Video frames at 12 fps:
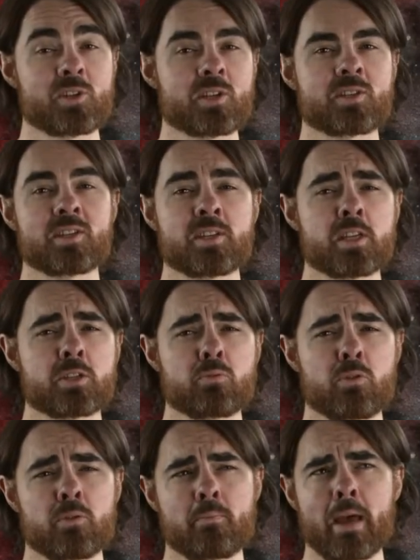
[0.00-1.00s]
sixty-six
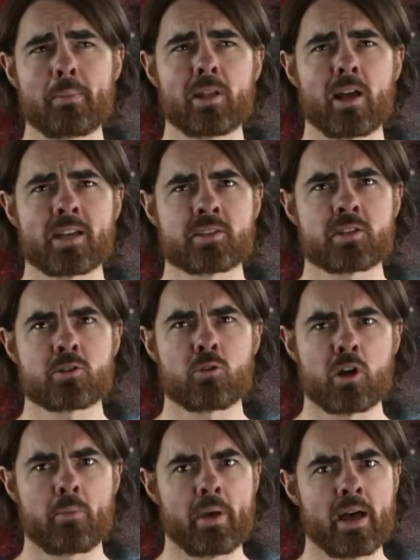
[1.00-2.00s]
would maybe like us to
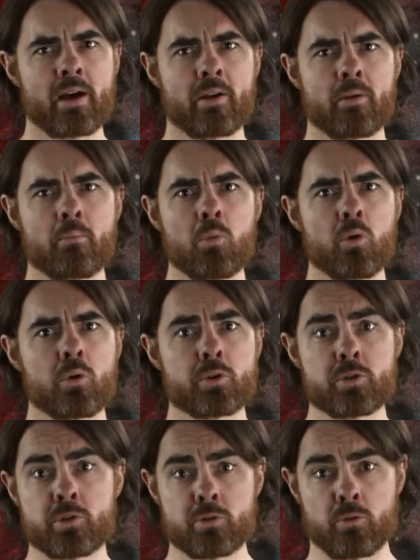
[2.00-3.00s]
talk about more
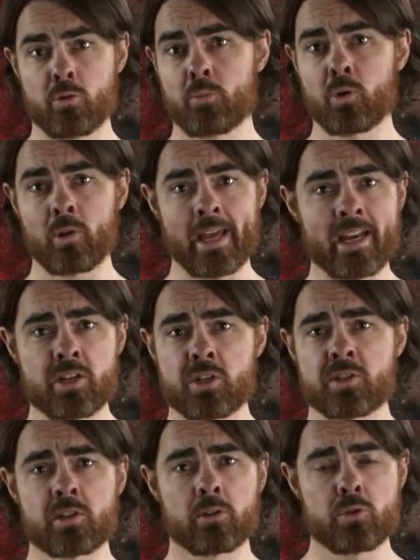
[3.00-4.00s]
doable energy
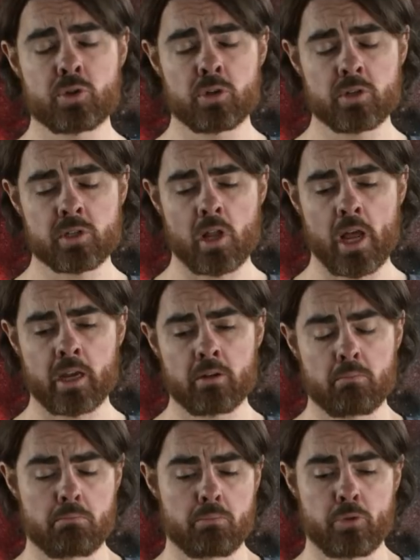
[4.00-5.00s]
solutions like
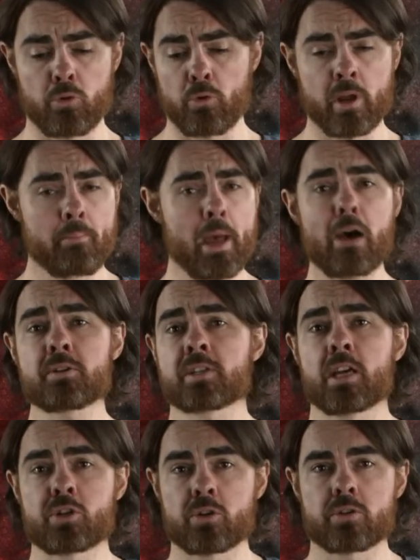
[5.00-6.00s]
thorium power
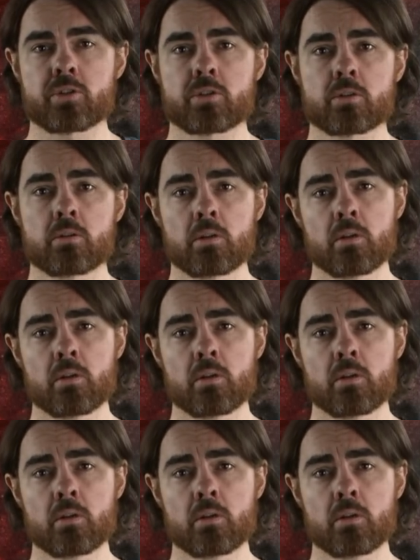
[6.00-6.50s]
stations.